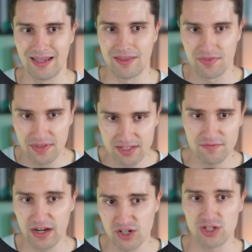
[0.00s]
And this
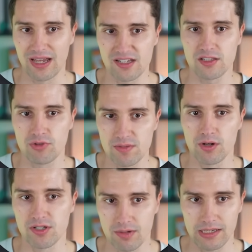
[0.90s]
function has the
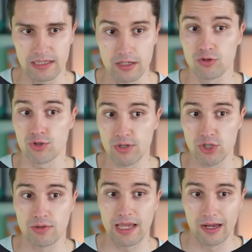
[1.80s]
responsibility to switch
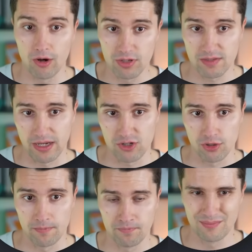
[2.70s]
to the IO dispatcher,
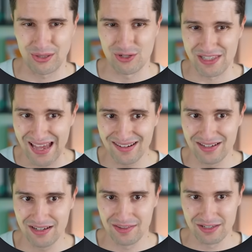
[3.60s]
because
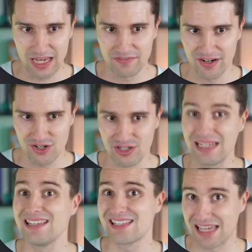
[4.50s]
then this get function
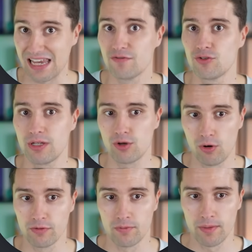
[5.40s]
is safe to be
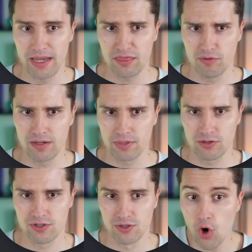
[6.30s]
called from the main thread,
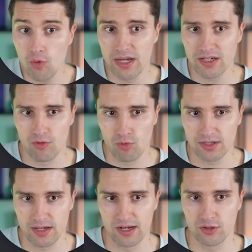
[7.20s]
because no matter
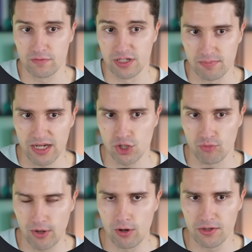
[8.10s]
what kind of dispatcher
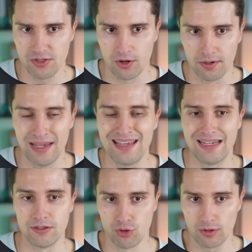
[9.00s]
we call this on,
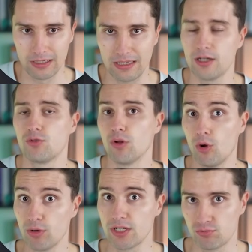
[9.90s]
internally it will
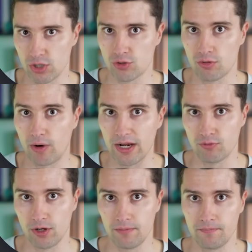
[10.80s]
always switch to the right
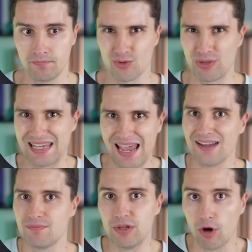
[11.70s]
one. So we
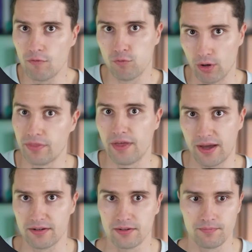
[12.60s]
can't be off with
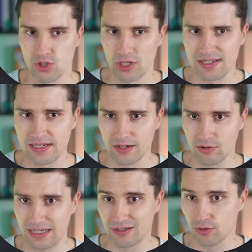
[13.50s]
that. So let's take a
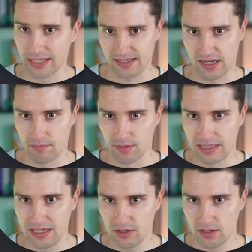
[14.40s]
look at a good example.
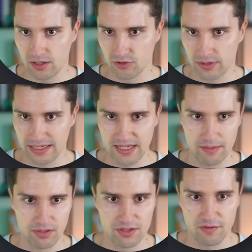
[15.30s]
Here, under good
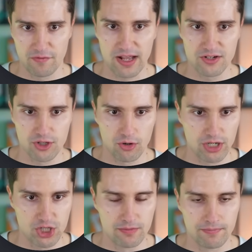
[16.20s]
examples, file
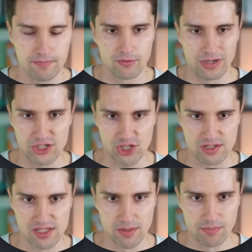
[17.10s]
storage, really just
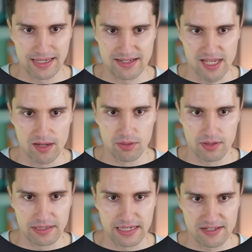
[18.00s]
a simple example
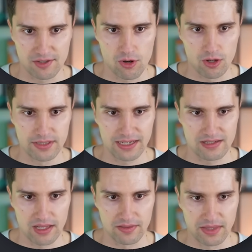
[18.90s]
that takes the
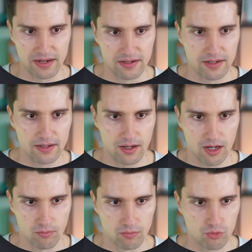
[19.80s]
context and then
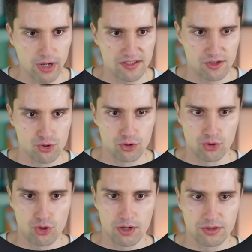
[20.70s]
writes
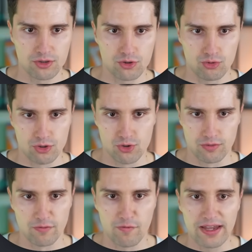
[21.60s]
certain content to a
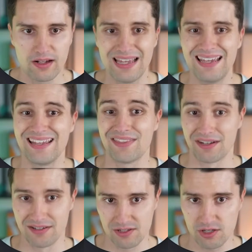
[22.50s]
certain file
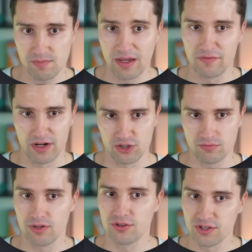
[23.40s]
that is a suspend
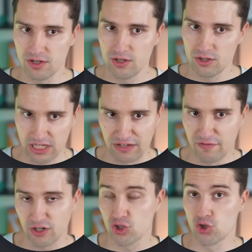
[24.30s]
function. This save
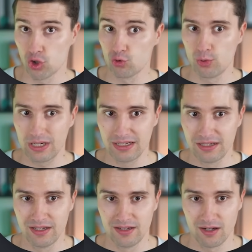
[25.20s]
function should really
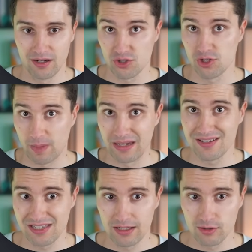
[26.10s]
suspend
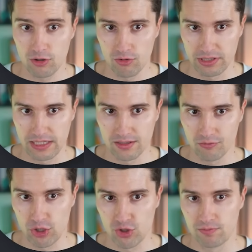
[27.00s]
a single coroutine,
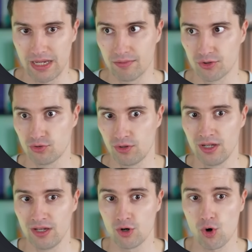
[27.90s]
and we should be able to
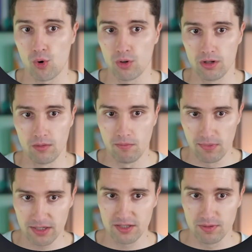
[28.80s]
call
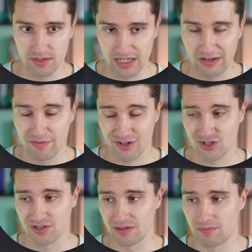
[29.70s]
multiple save
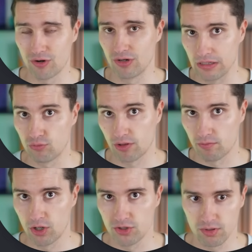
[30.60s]
functions in parallel with
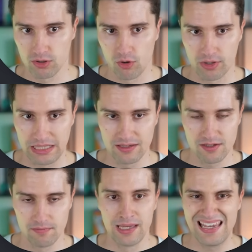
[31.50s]
multiple coroutines.